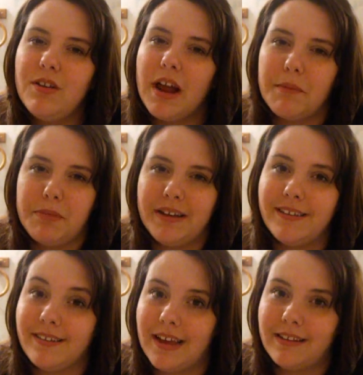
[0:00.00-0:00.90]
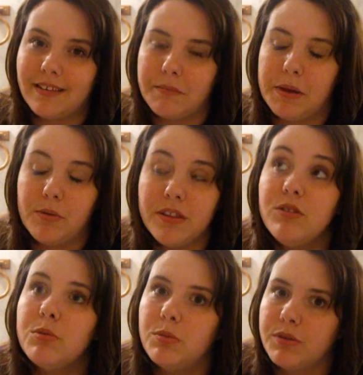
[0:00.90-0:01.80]
how big steaks can be. Well,
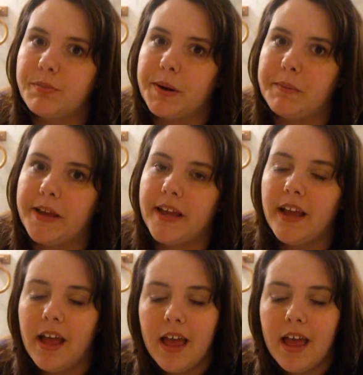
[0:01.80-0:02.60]
this one was pretty big.